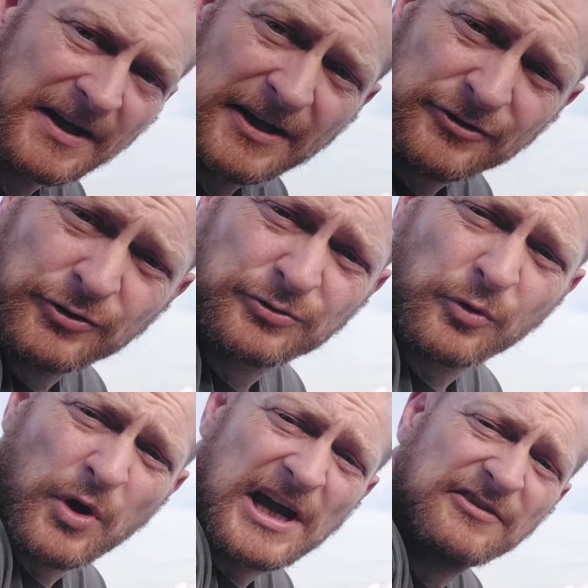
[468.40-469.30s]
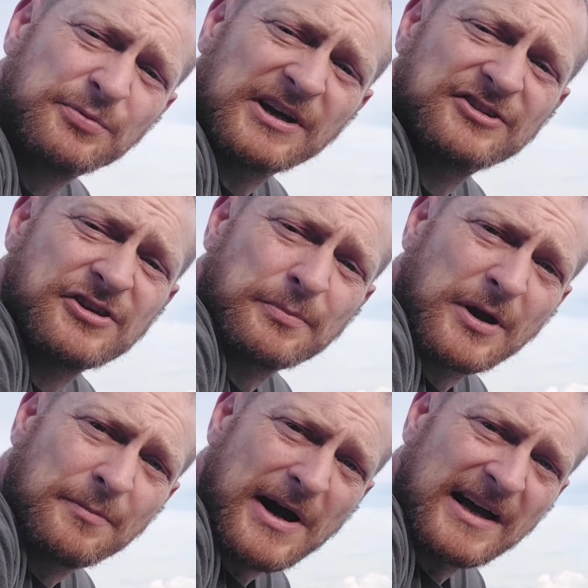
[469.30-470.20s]
Excuse the waves, we had a ship
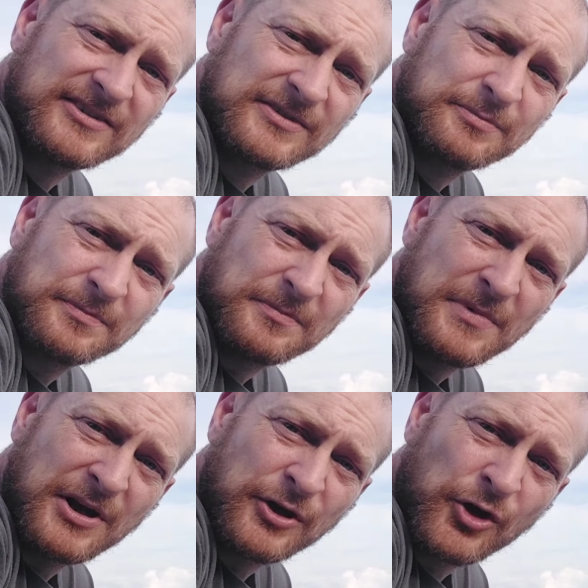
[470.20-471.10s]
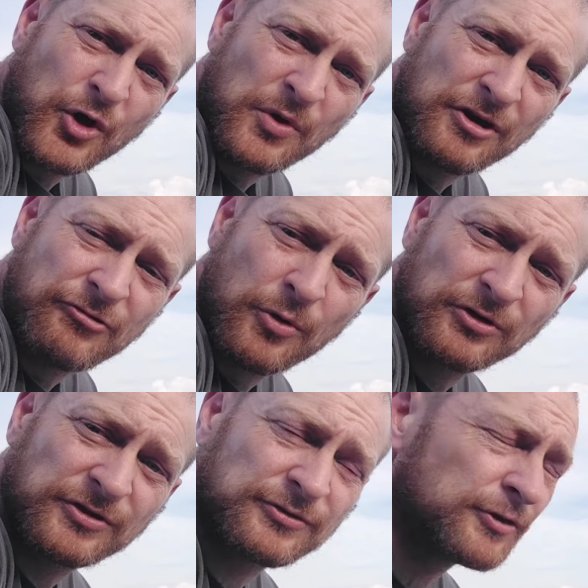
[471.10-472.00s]
come past a minute ago when the
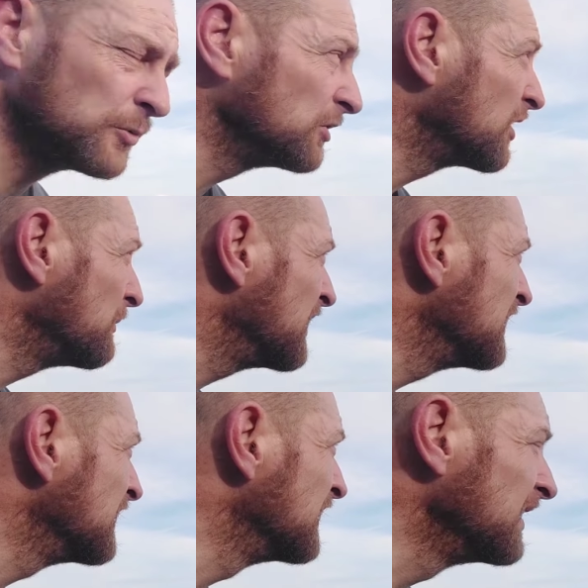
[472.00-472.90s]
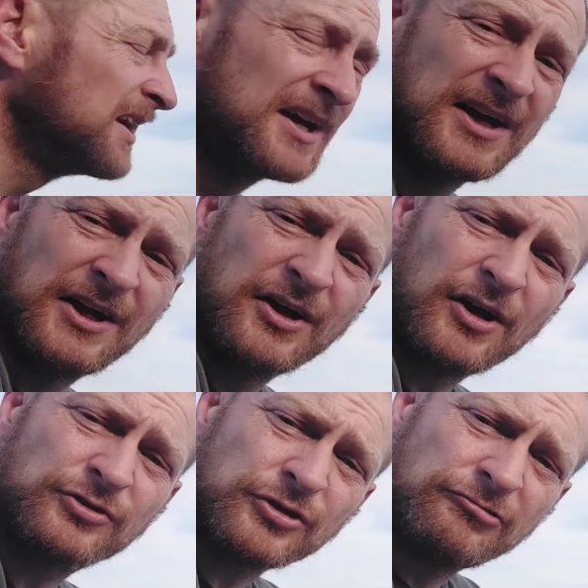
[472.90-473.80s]
rollers have slowly come in. I
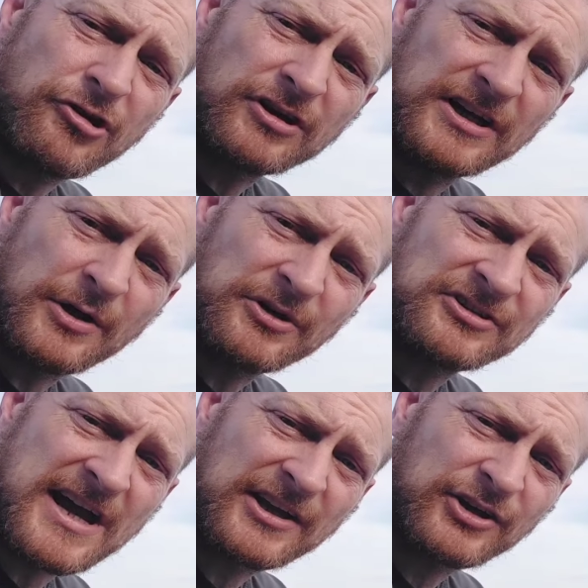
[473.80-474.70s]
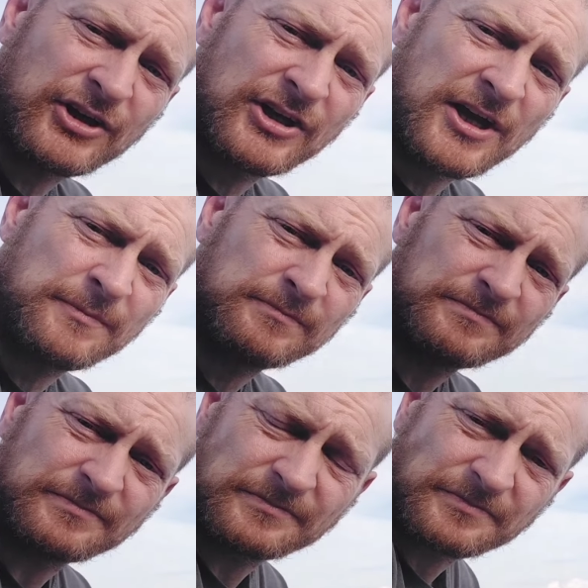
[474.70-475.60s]
took a rockling out of the tank earlier,
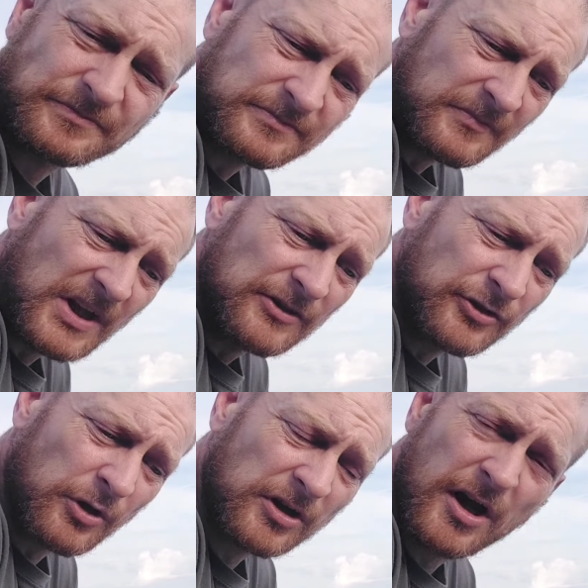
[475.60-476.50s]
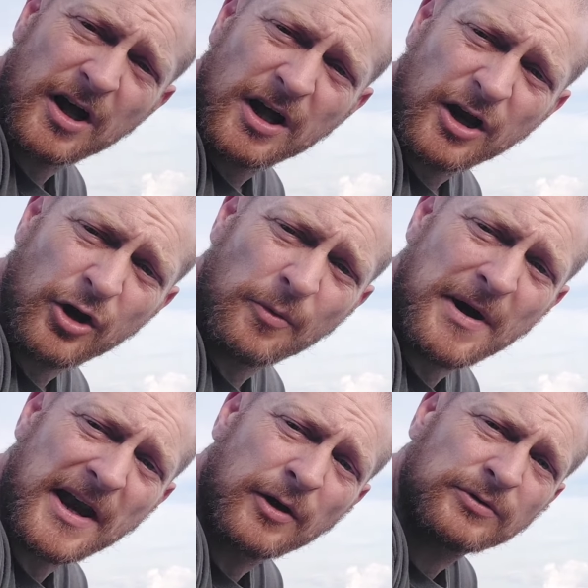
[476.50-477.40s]
so I'm going to lob
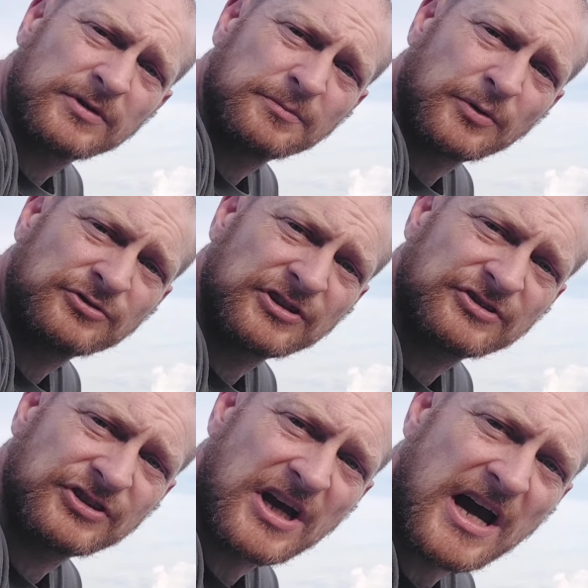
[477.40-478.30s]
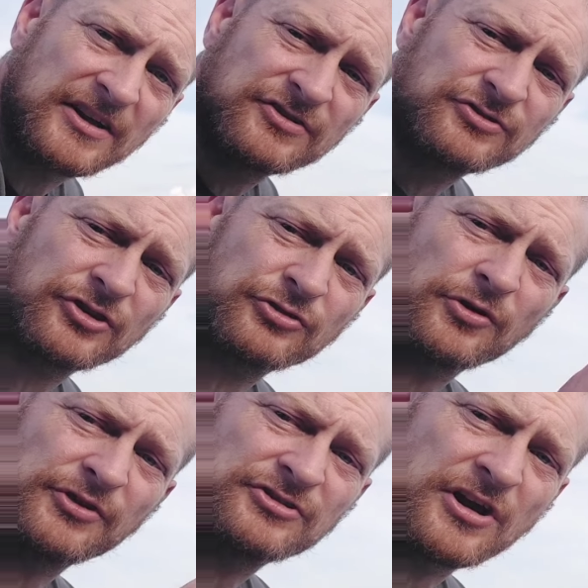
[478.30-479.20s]
that out about 60 yards, just off
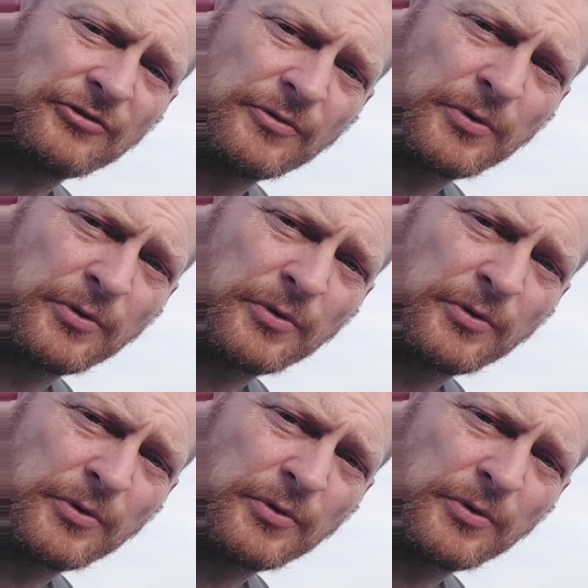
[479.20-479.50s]
the shelf of